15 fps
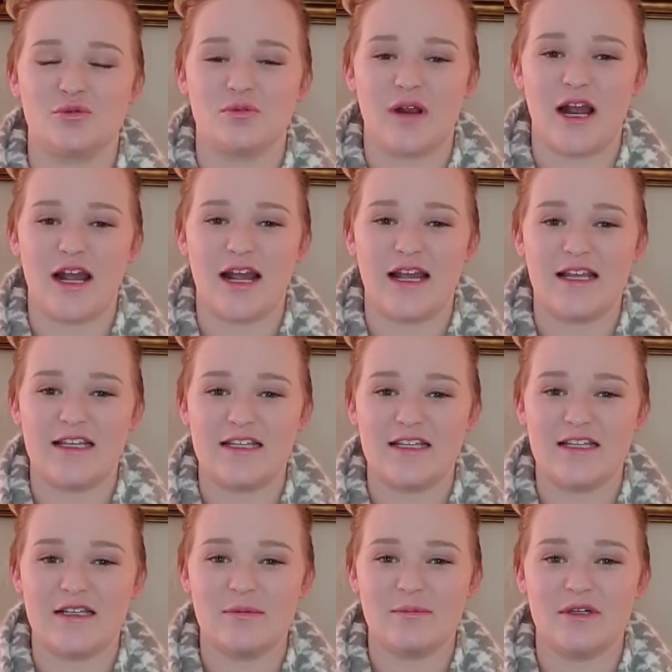
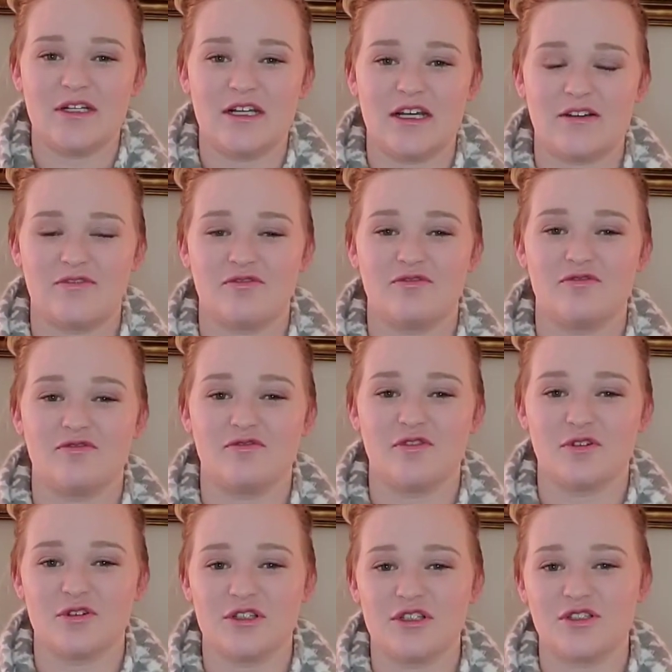trying, but not
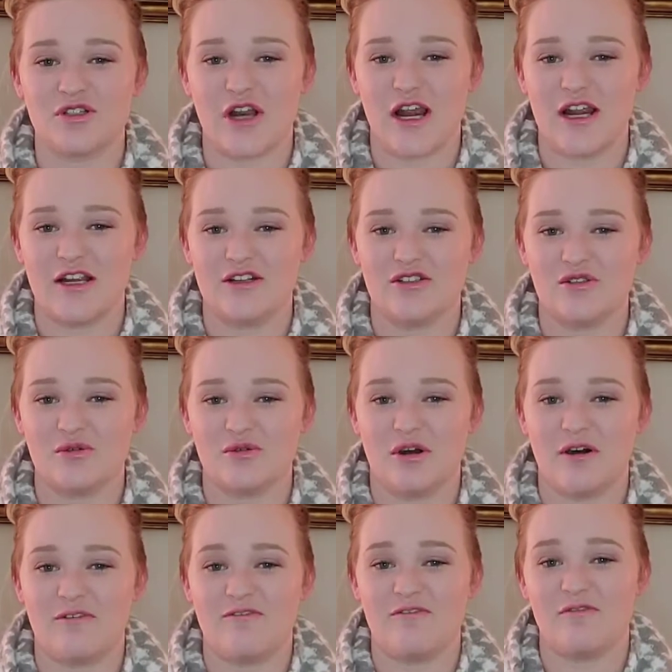fully trying
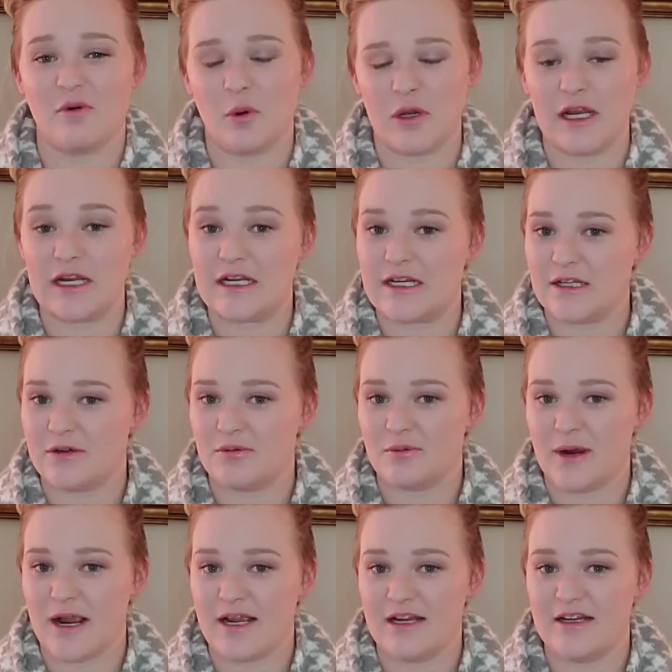to avoid it
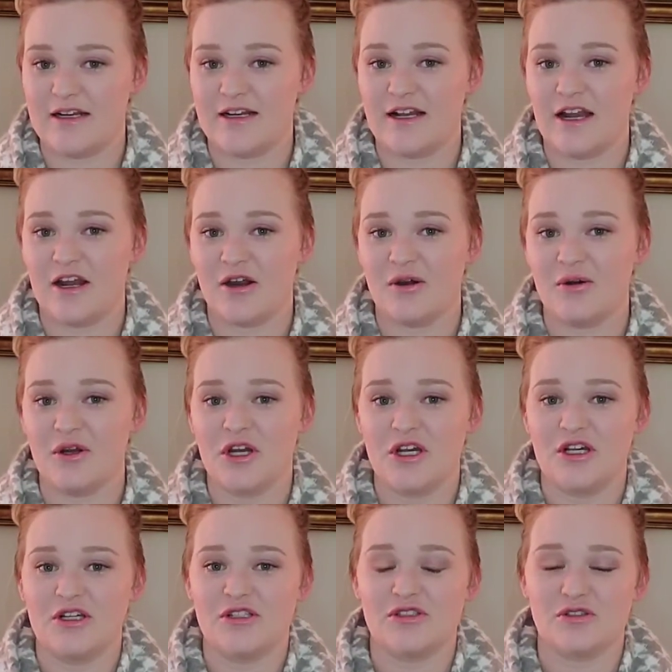right now.
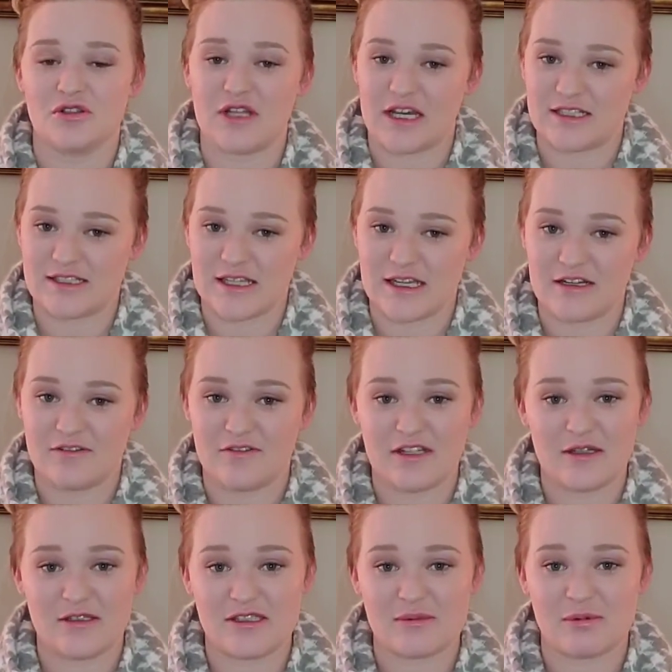So that's kind of
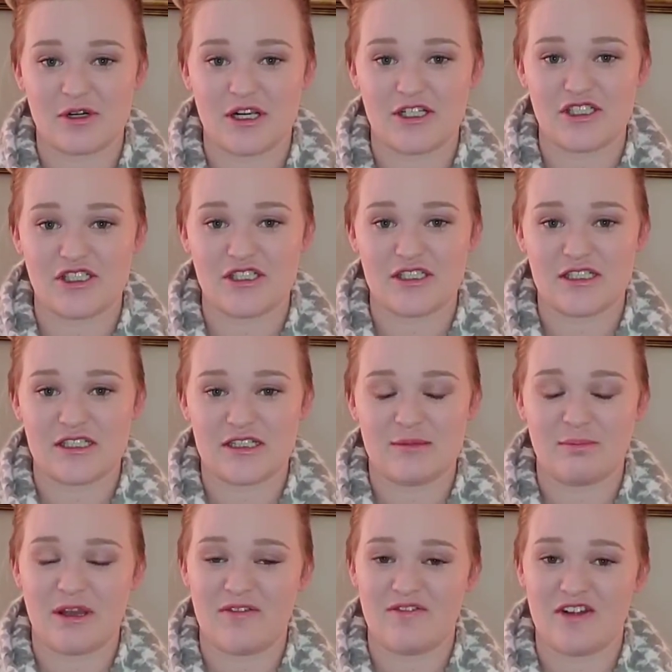the inspiration to
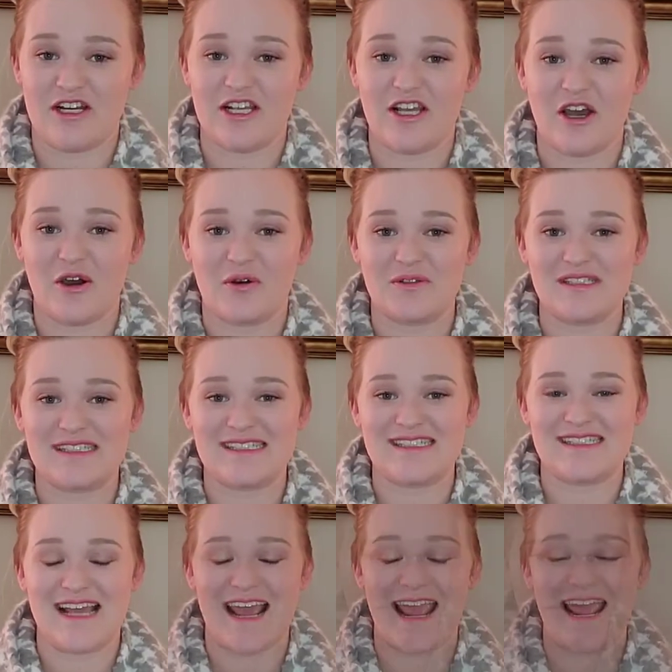my video
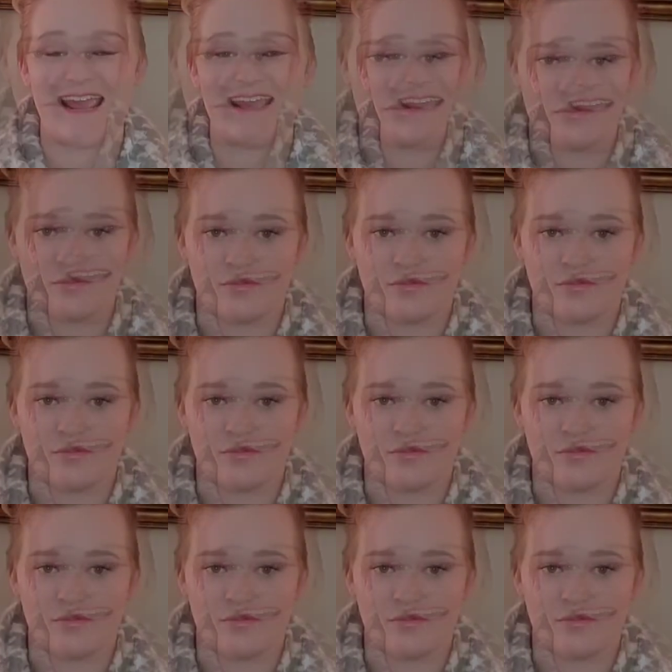today.